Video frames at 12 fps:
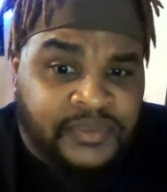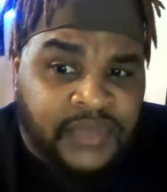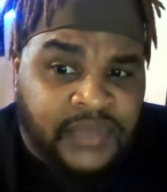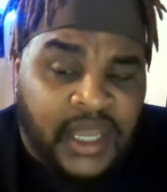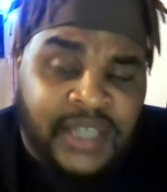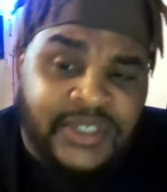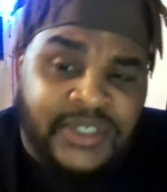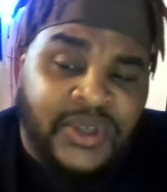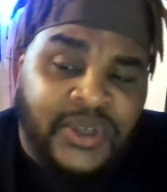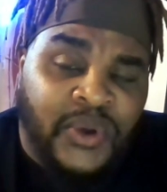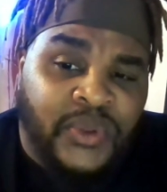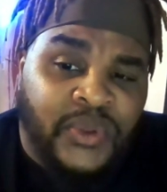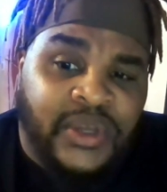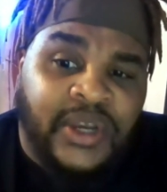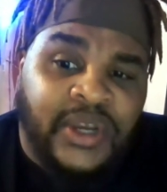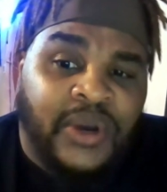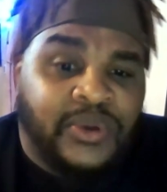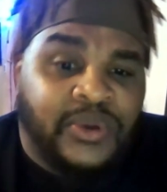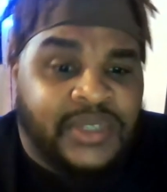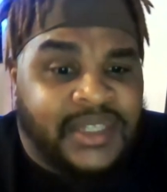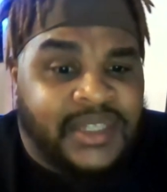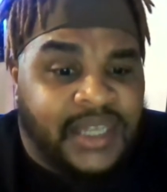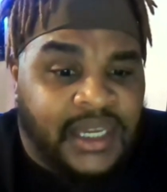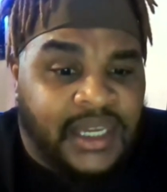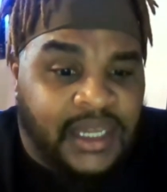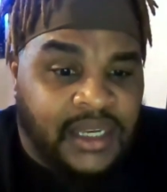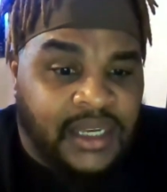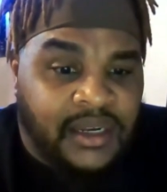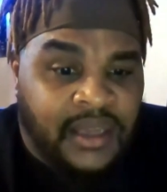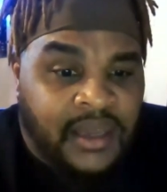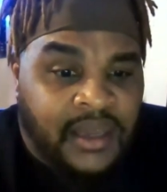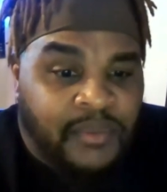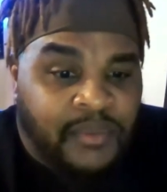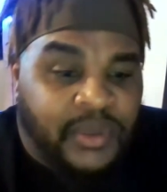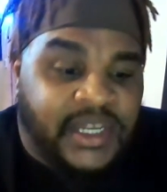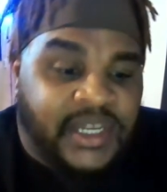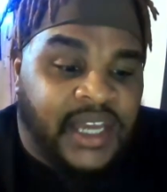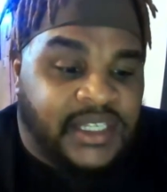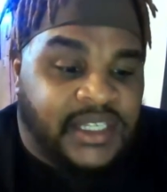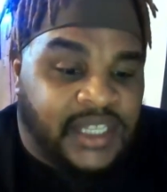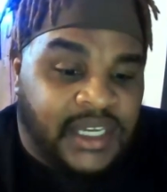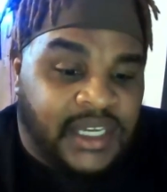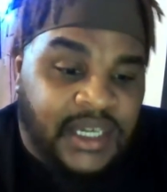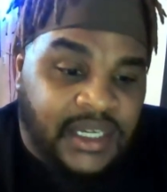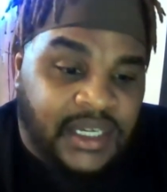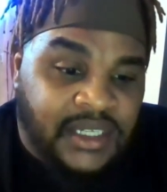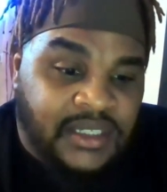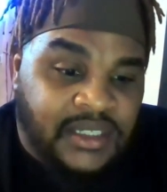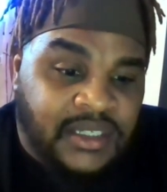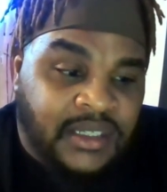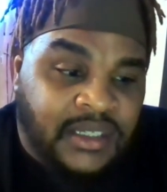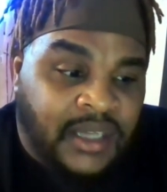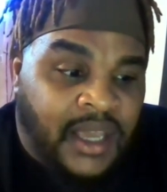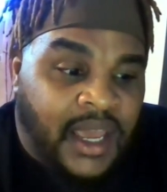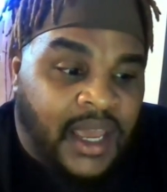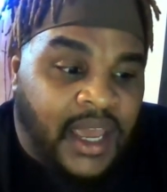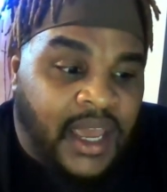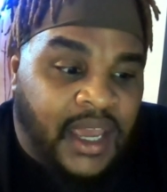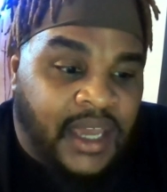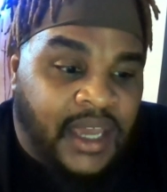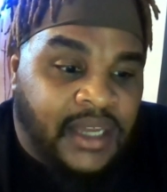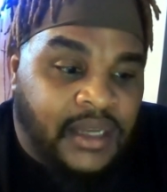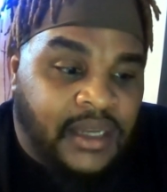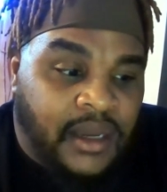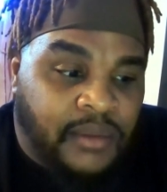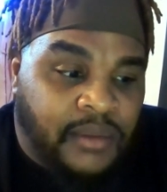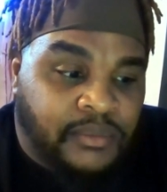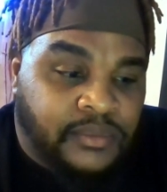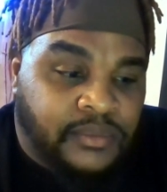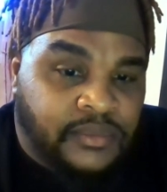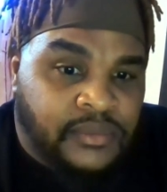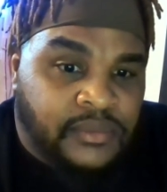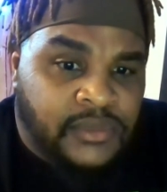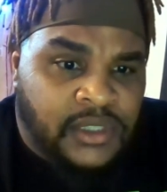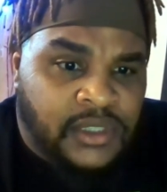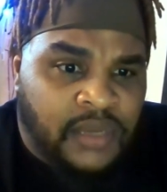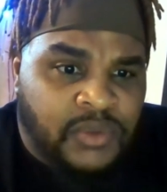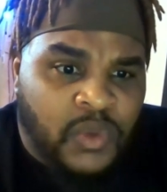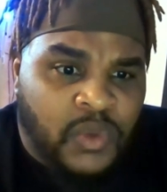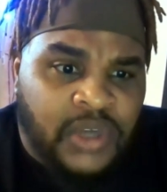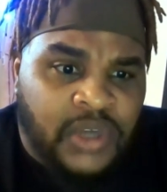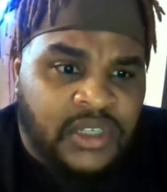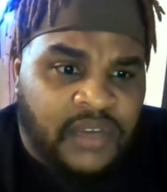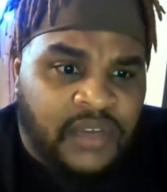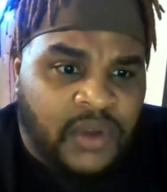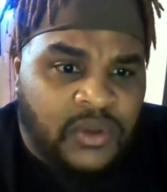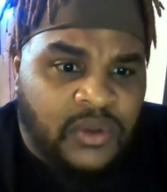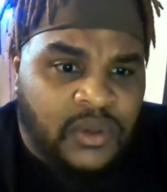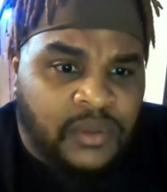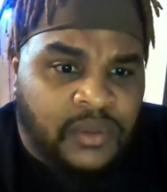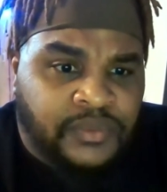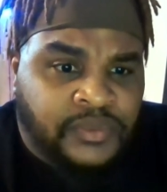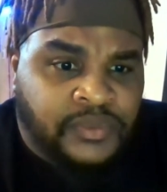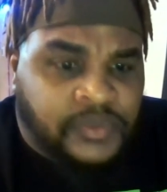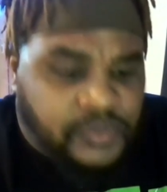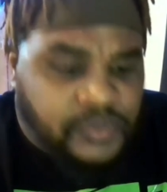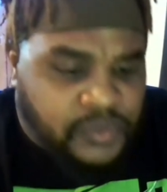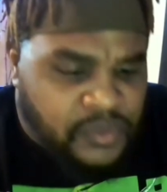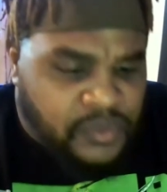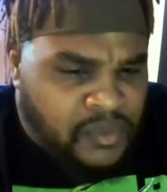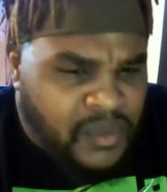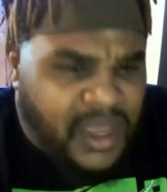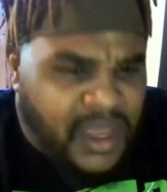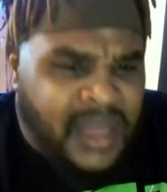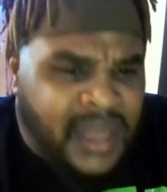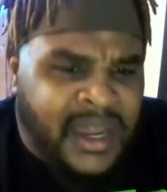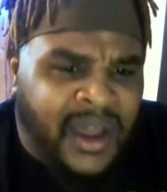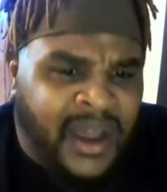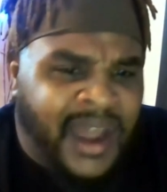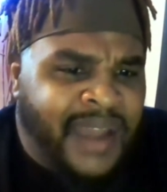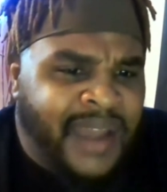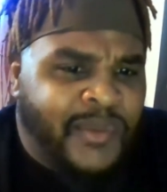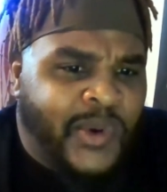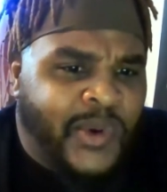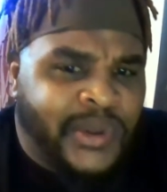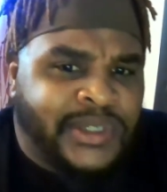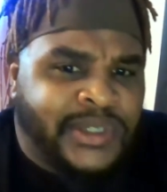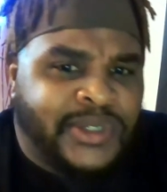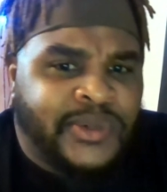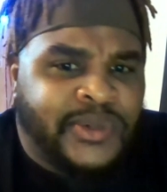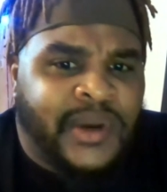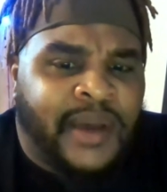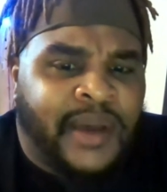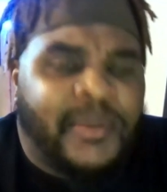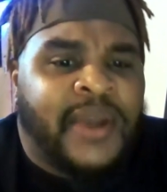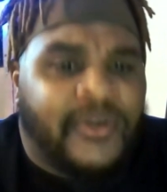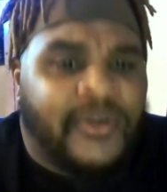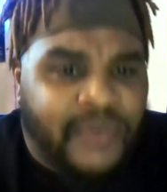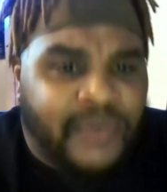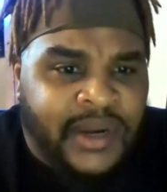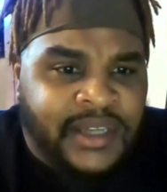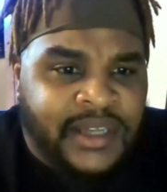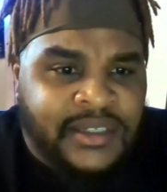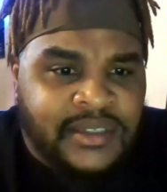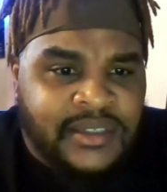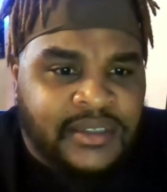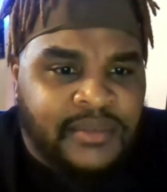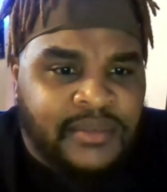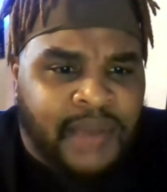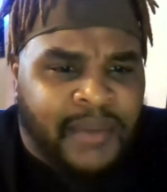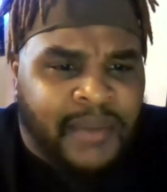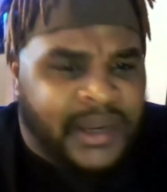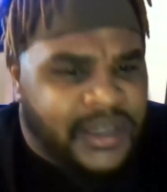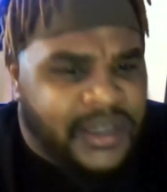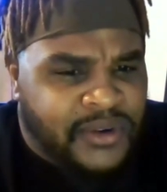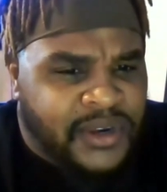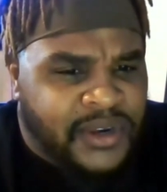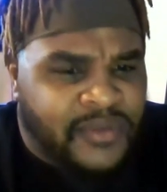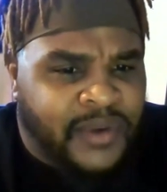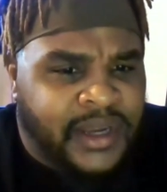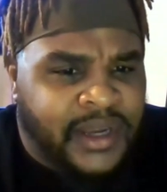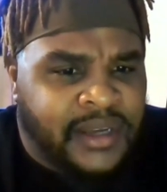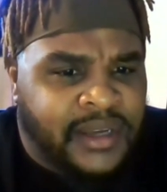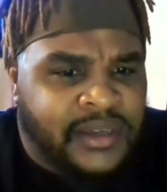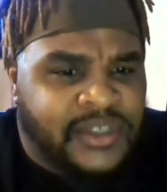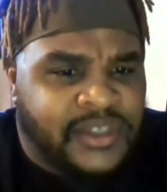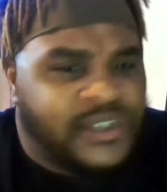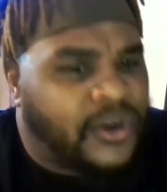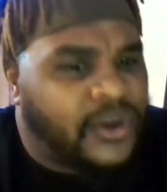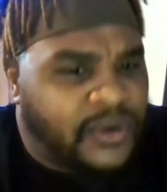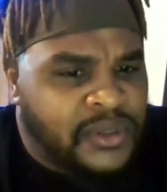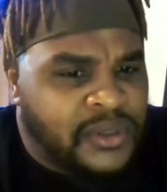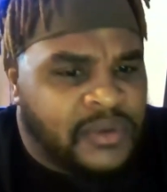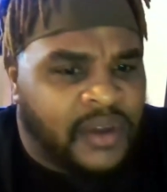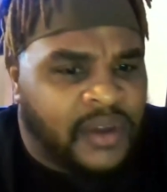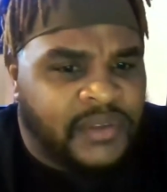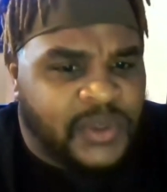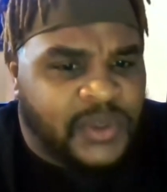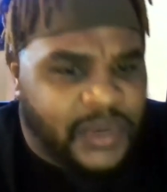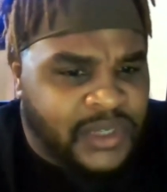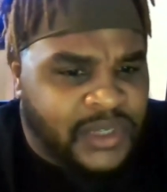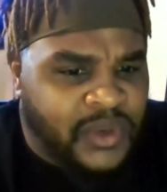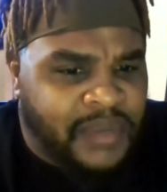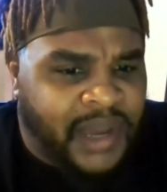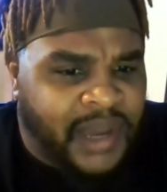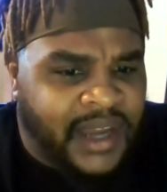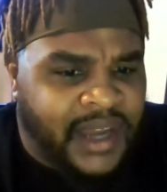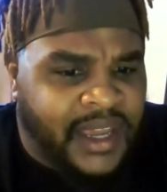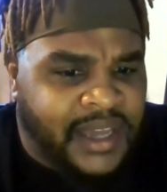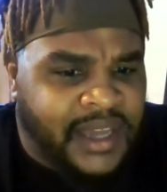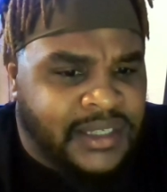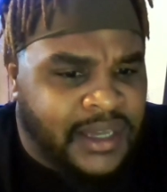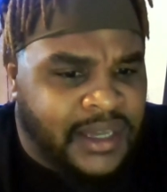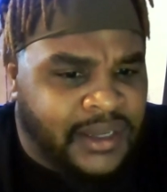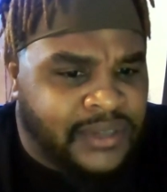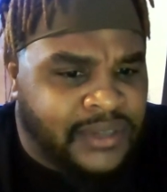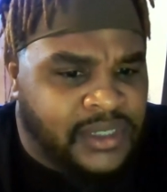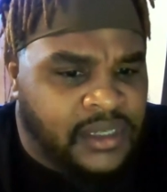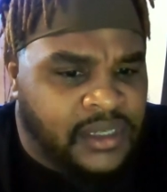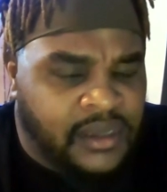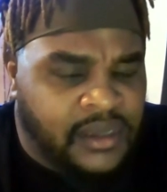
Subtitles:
and so the ghost then protects the kids, and some weird stuff goes on. Now I am going to paraphrase my dear friend Sir of the 2020 podcast LLC.